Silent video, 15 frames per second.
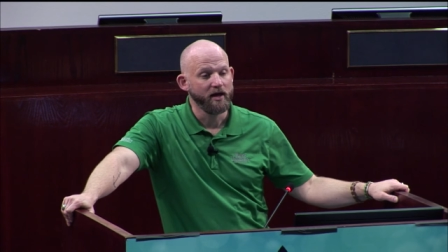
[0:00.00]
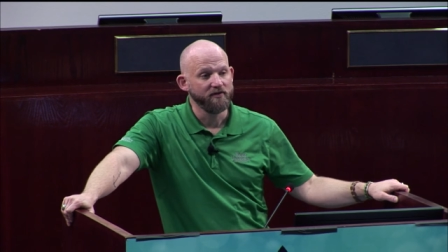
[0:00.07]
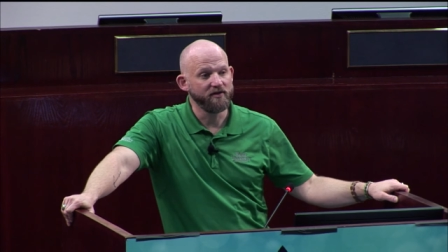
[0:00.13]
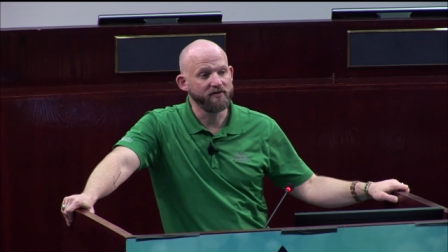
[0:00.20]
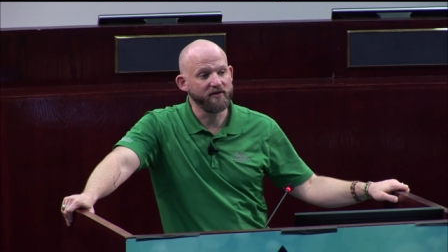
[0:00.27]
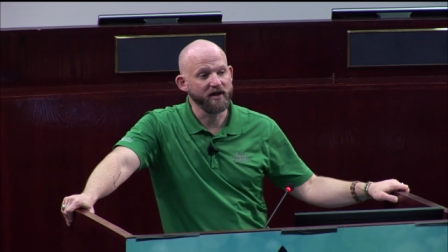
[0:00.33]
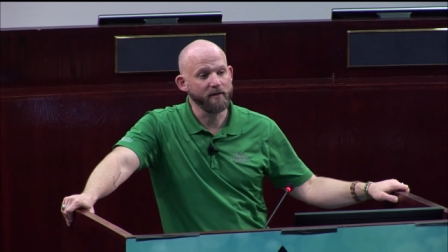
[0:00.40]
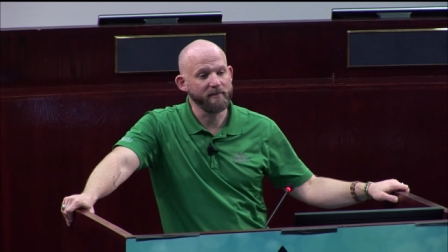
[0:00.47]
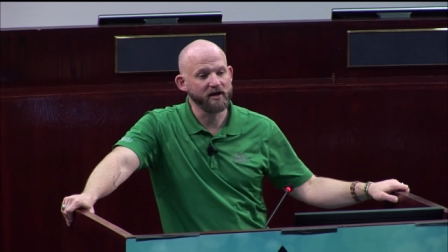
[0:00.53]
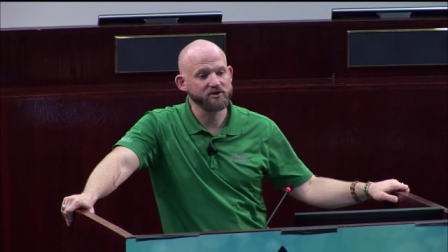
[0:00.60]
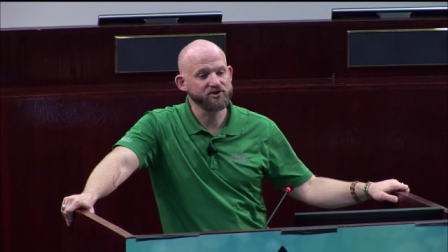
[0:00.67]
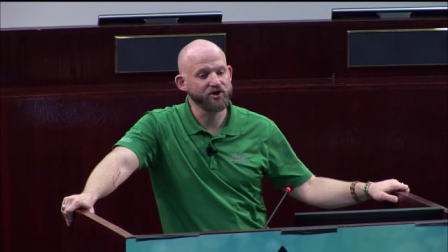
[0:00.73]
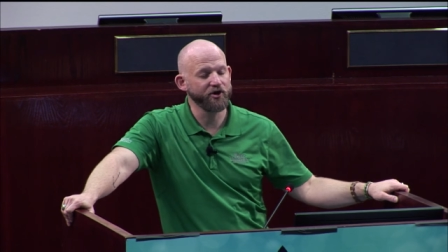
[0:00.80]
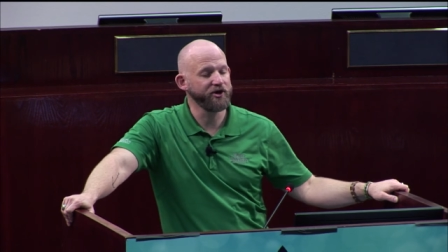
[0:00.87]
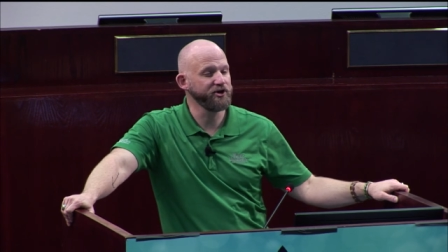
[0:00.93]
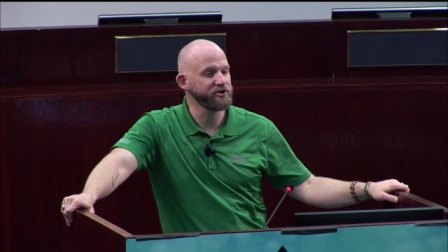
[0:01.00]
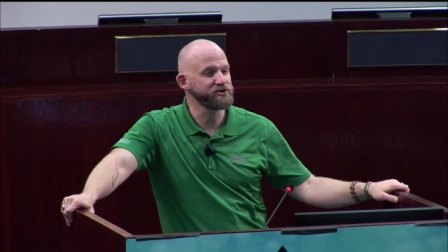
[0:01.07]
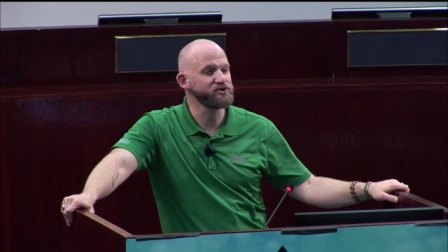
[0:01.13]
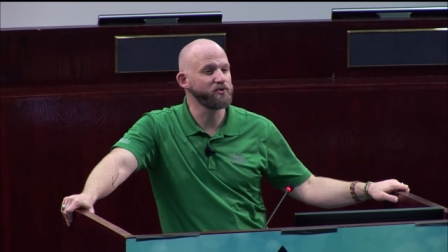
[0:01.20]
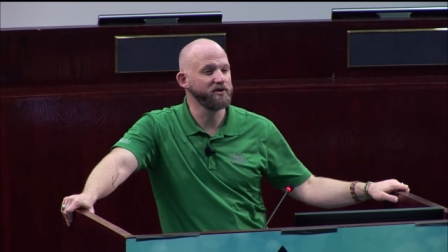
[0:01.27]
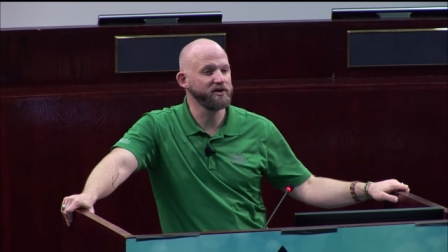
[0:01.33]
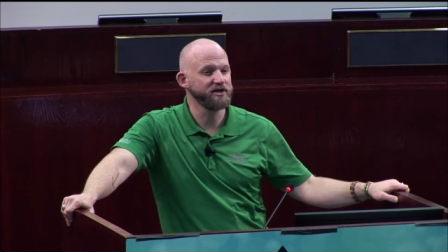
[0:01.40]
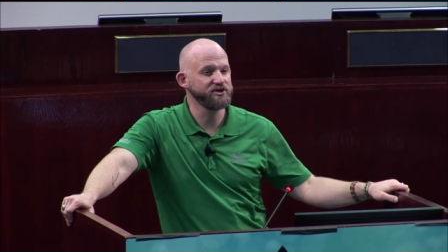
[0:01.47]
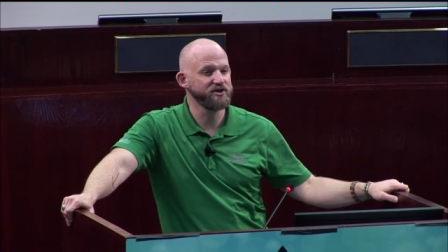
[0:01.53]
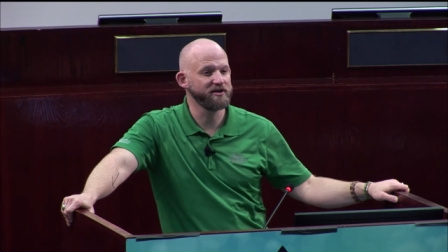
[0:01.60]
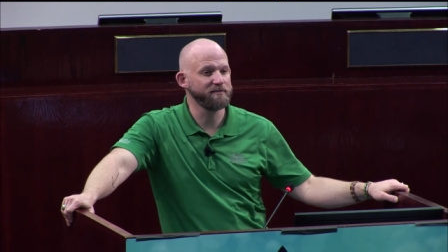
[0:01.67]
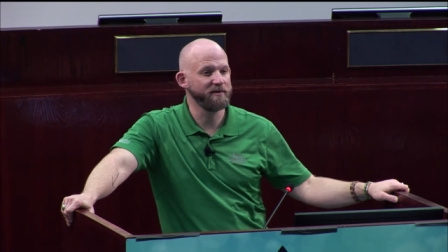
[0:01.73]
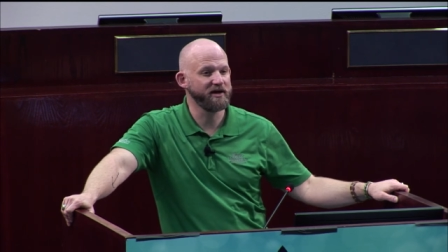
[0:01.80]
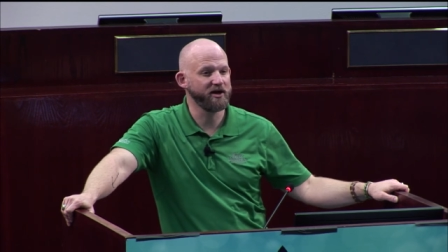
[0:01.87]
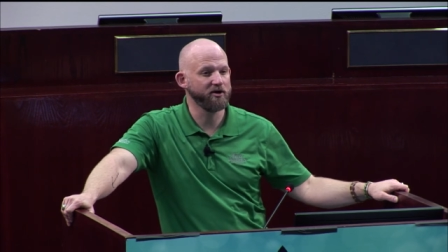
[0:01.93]
The thing about turning your soil is you have
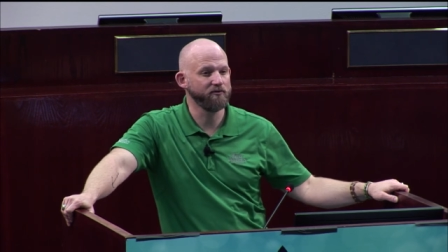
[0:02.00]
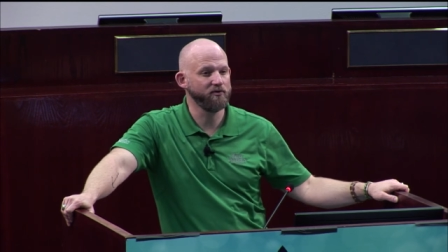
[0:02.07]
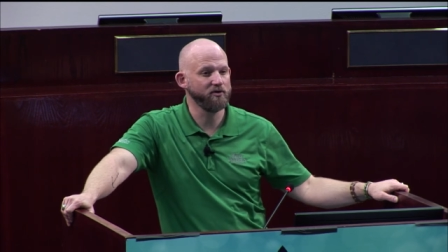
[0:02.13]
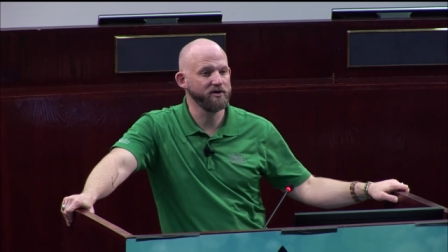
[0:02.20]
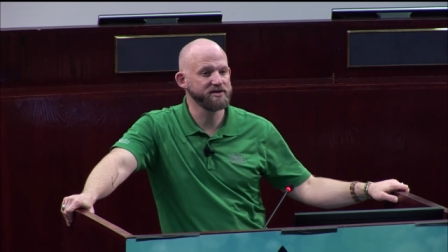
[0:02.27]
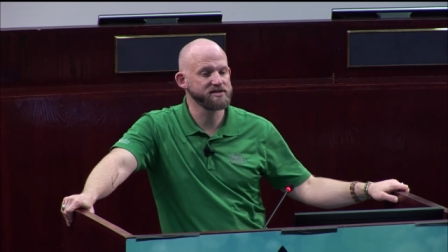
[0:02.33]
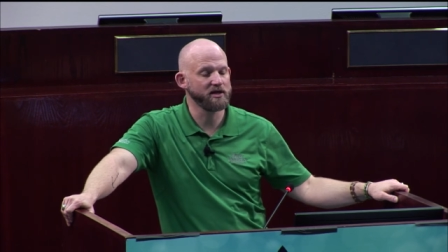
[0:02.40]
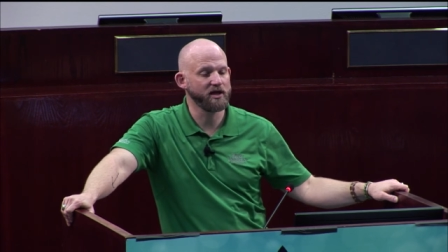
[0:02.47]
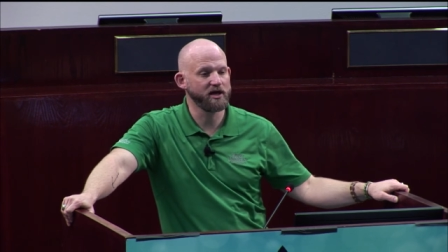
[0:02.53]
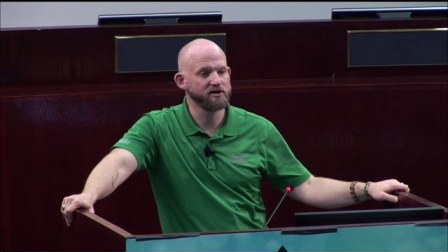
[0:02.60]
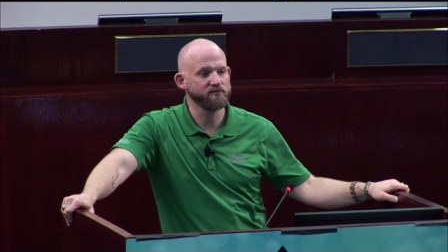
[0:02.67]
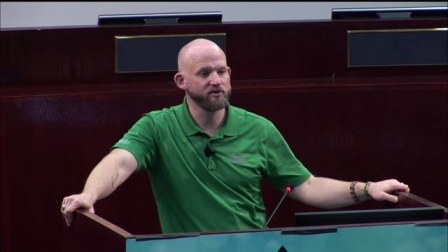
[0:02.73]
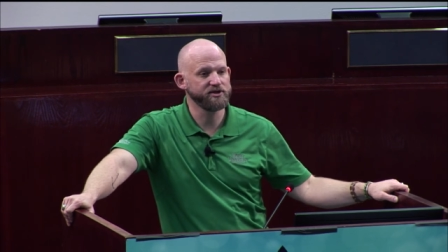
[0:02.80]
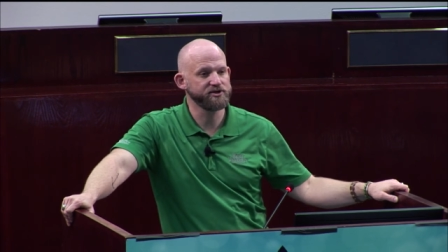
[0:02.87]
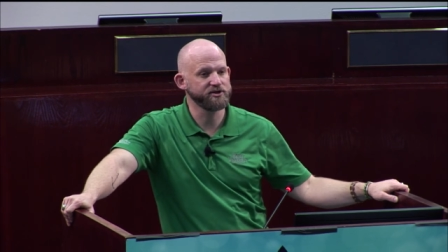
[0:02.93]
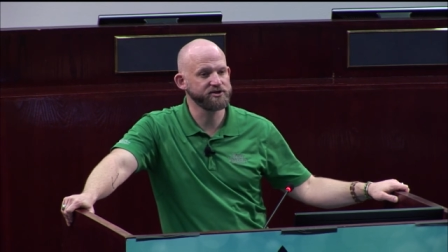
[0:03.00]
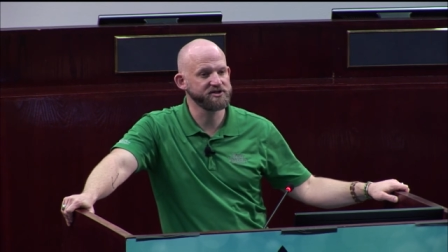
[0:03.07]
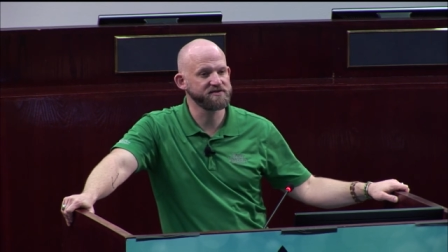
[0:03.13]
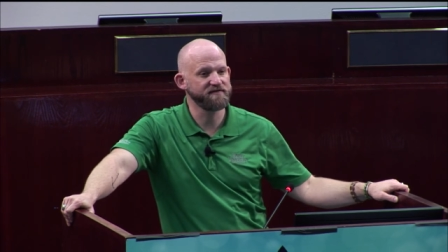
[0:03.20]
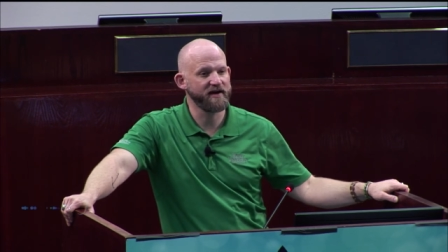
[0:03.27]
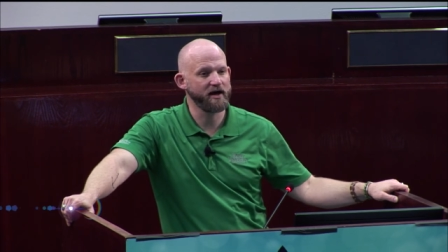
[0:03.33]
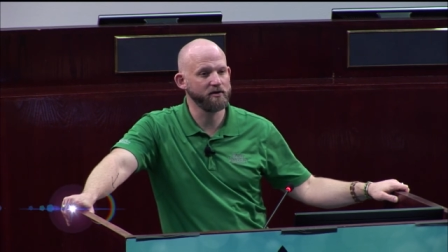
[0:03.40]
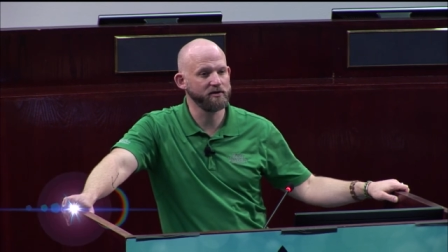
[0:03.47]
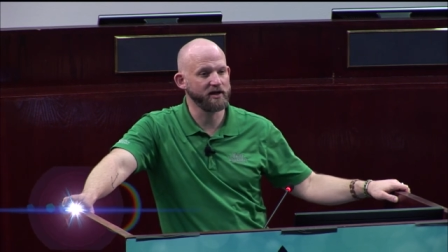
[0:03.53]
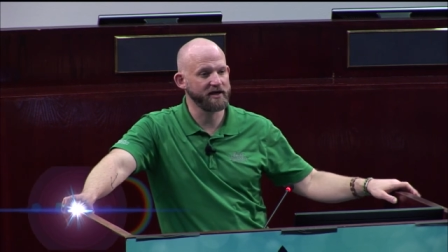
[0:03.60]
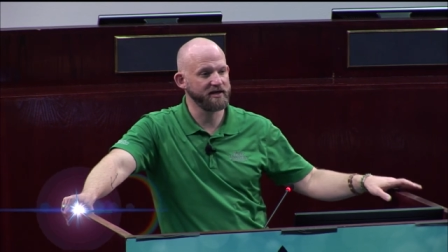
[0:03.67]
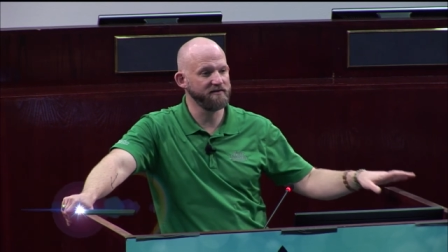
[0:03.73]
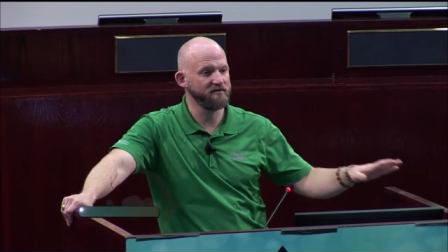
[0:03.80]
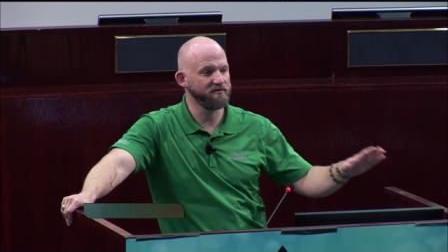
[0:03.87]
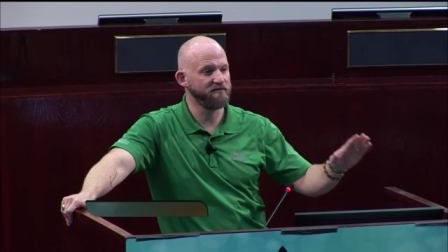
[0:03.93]
to be careful is a lot of research has found
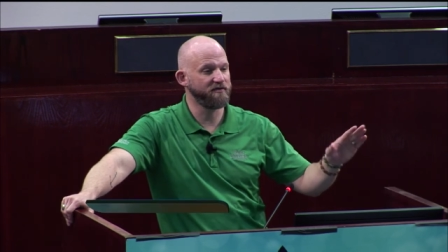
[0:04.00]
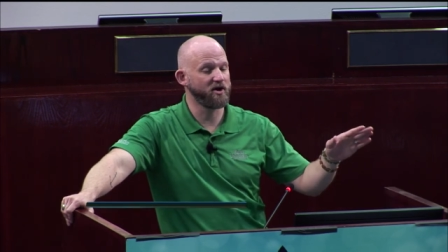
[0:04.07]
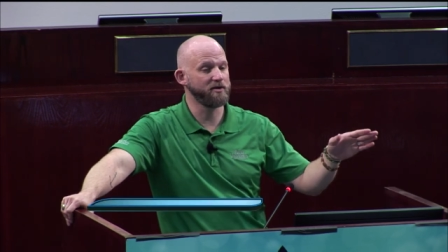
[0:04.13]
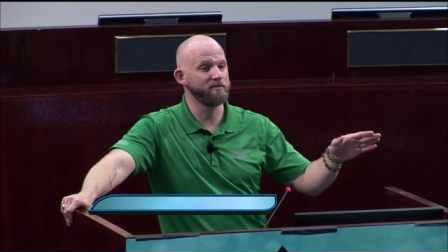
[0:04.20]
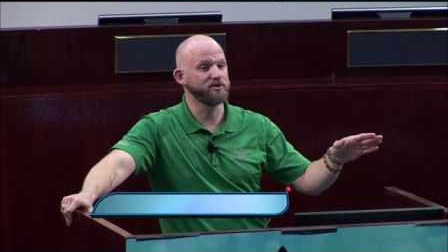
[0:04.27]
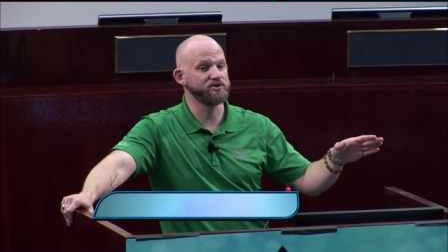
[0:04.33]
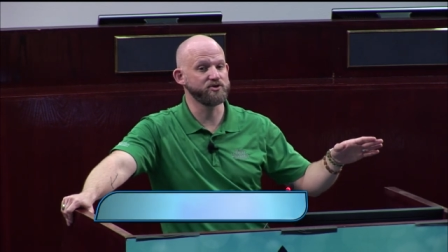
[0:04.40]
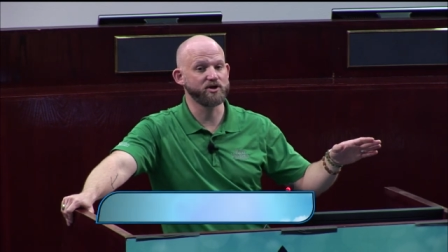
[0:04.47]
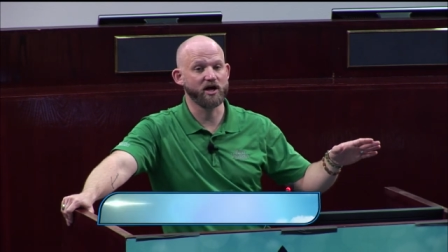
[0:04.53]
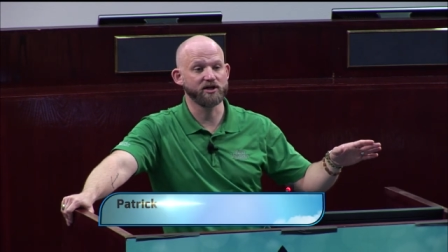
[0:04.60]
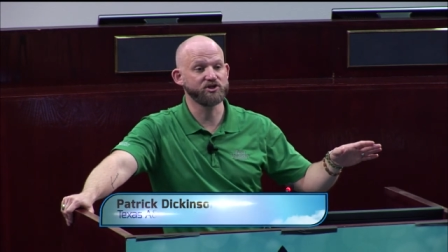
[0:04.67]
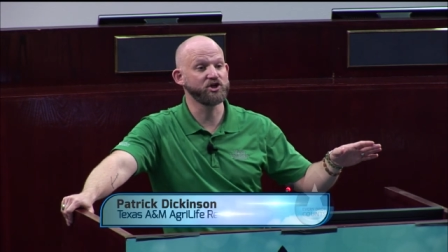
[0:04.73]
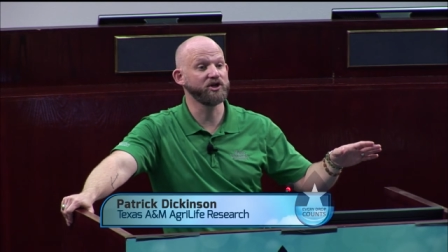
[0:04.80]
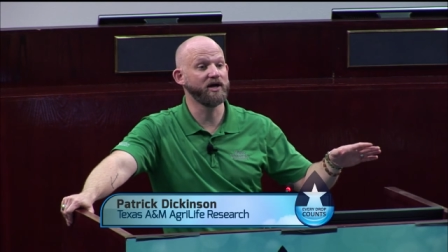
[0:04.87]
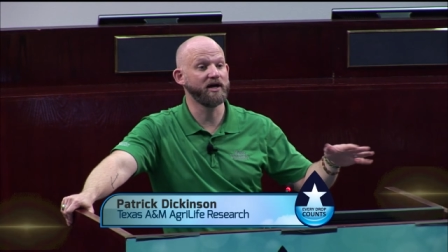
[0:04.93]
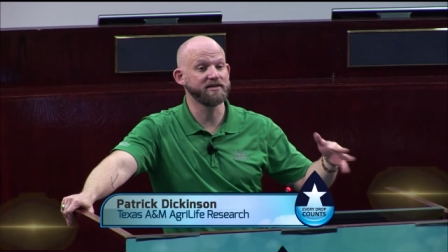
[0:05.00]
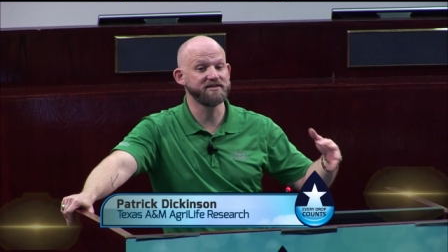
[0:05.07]
like even farmers are not uh,